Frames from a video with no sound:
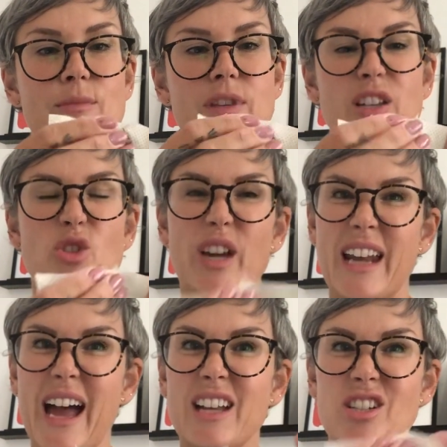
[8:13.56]
and you can
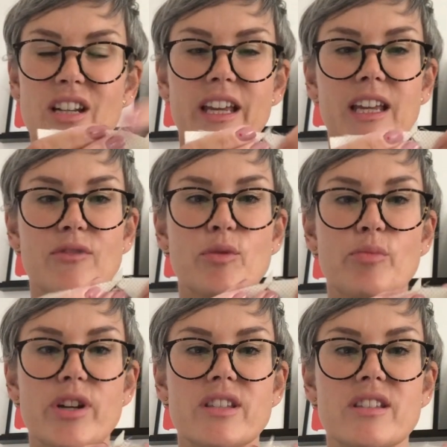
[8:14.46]
actually, if you
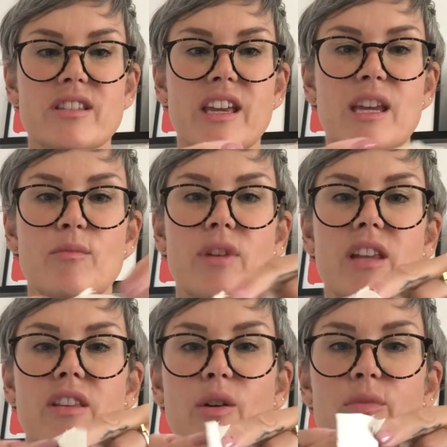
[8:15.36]
press your seam
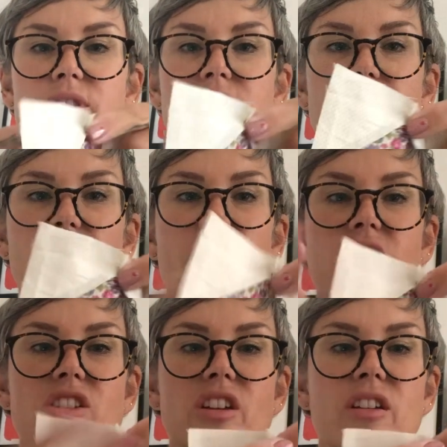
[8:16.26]
in the opposite
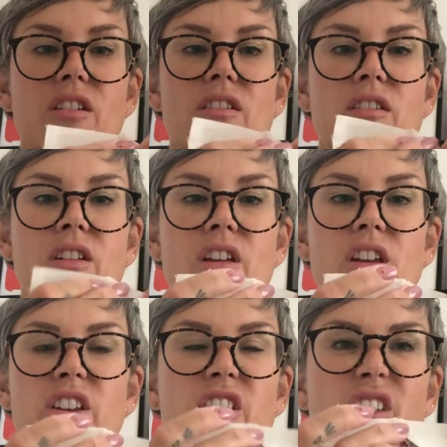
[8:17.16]
direction,
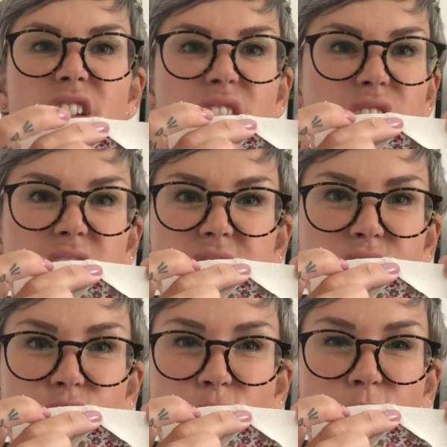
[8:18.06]
you don't even need
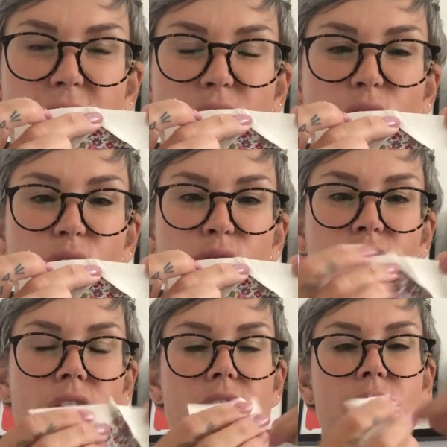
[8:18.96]
to trim that off.
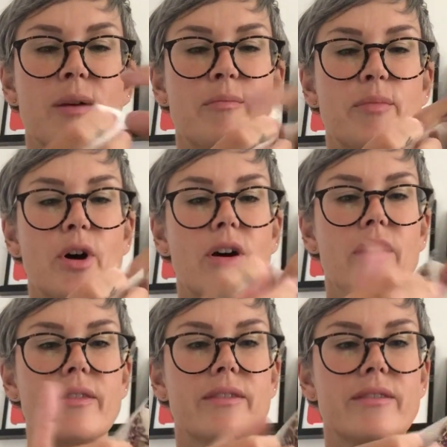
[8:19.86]

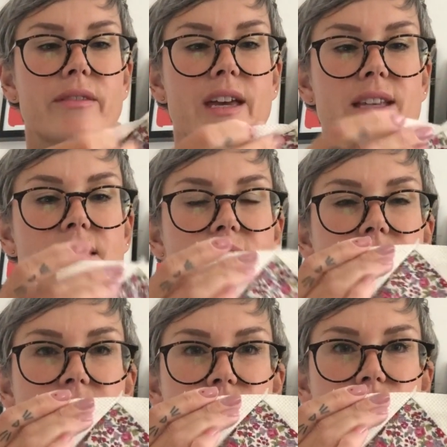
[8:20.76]
But there's
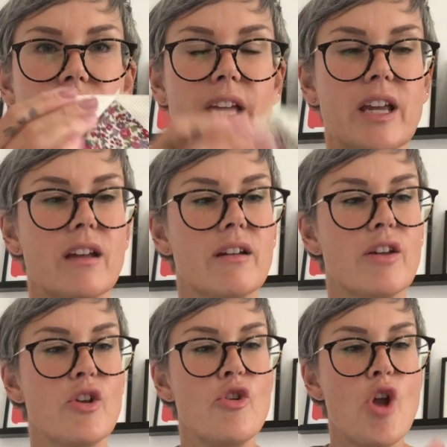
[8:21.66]
literally
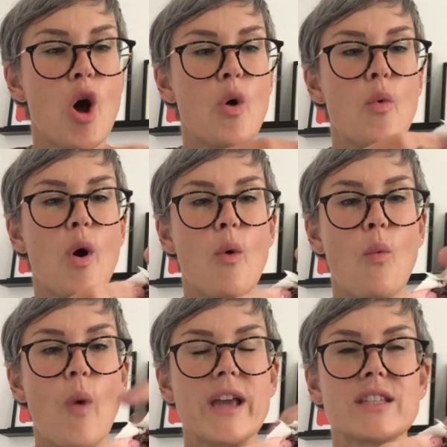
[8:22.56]
no
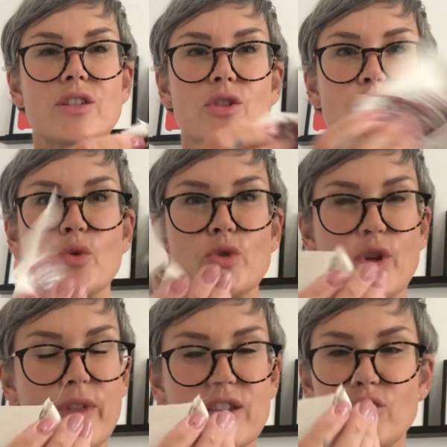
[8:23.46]
waste at all,
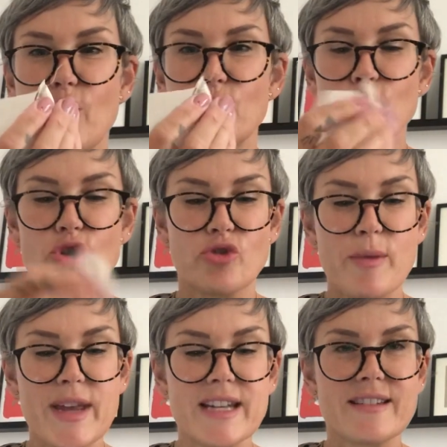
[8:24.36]
so there's no
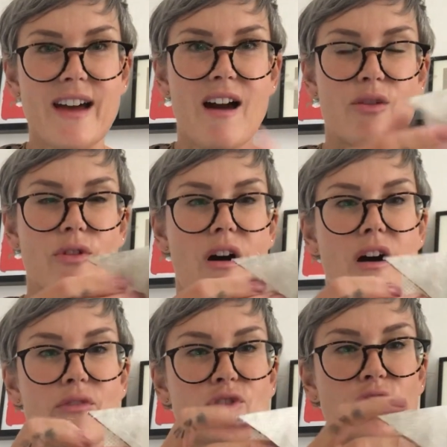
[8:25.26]
trimming down
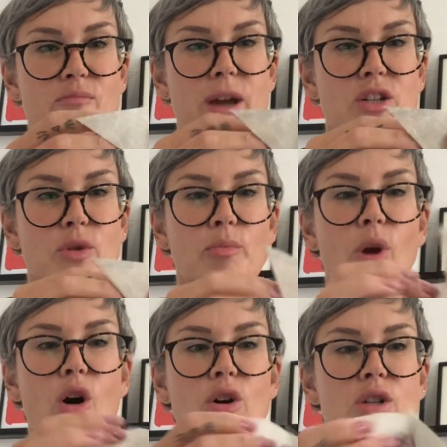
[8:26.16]
after you've made your
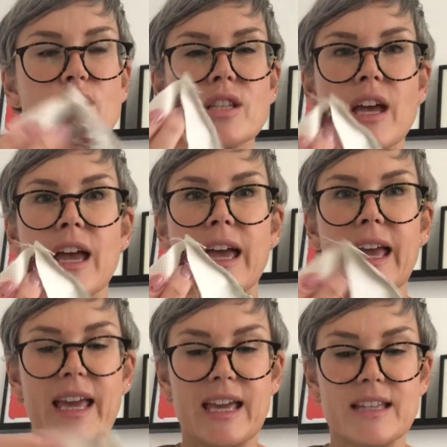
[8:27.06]
blocks.
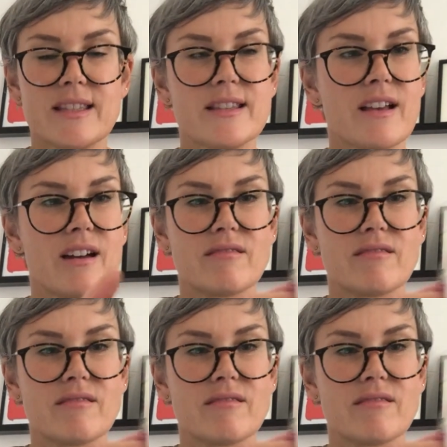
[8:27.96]
It's